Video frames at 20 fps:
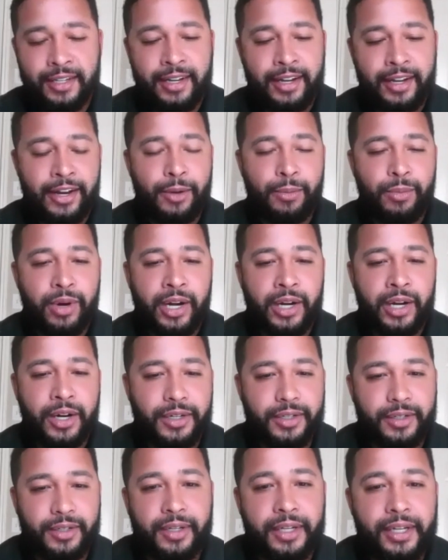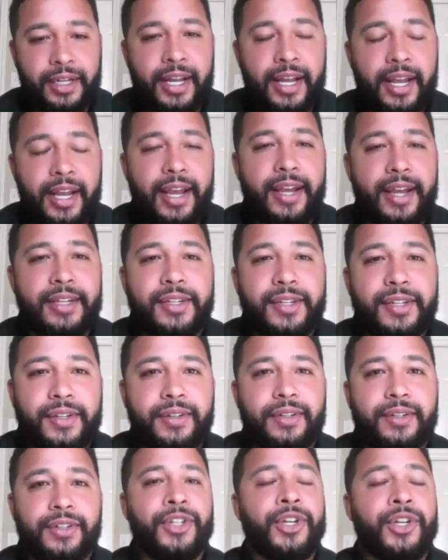a no-brainer.
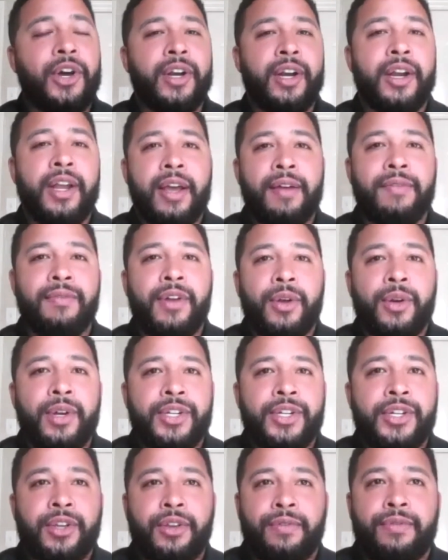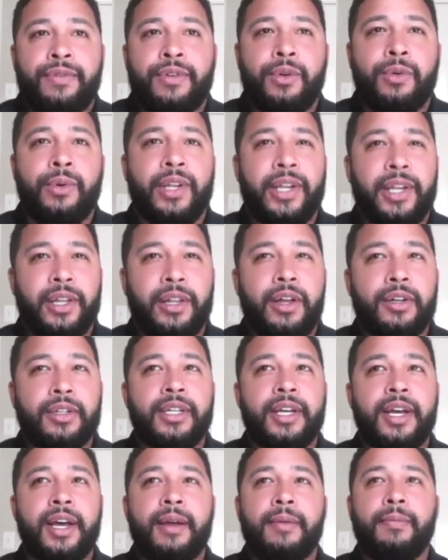Sean and I have known each other for a really long
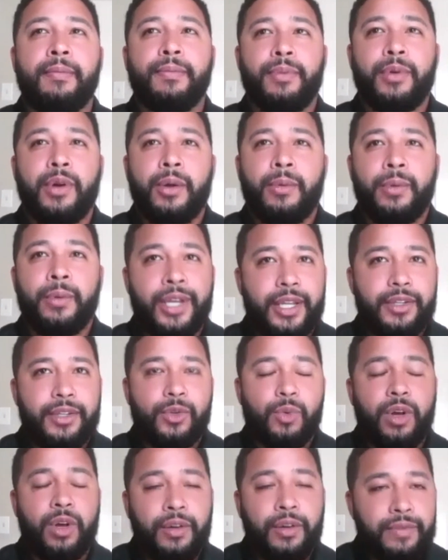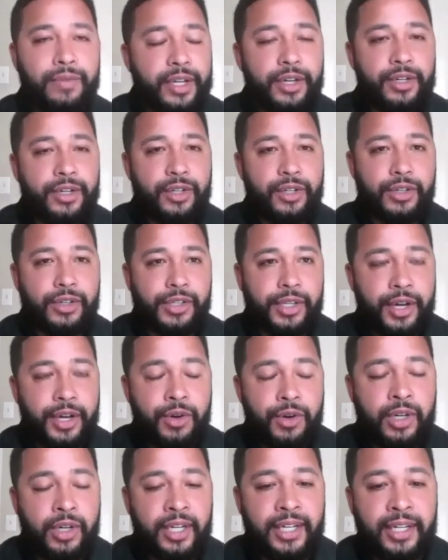time, probably 12 years or
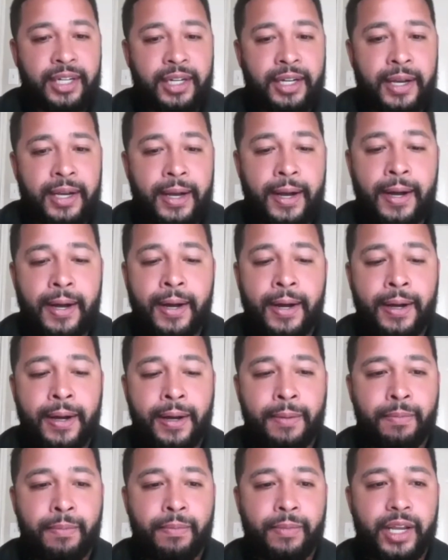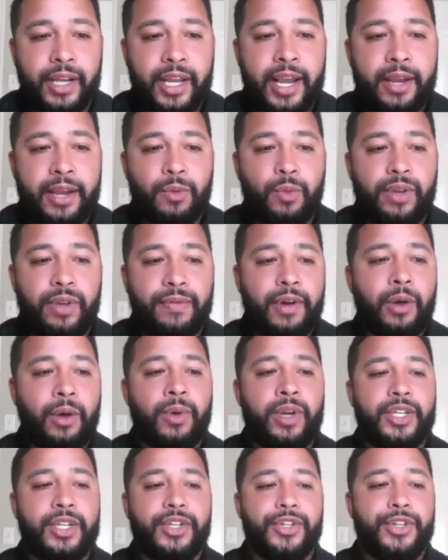so. And we've
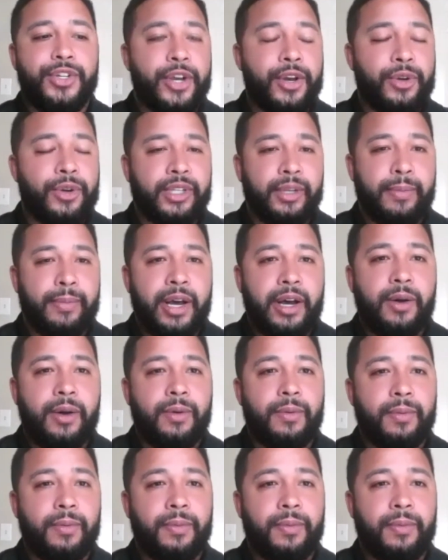always joked about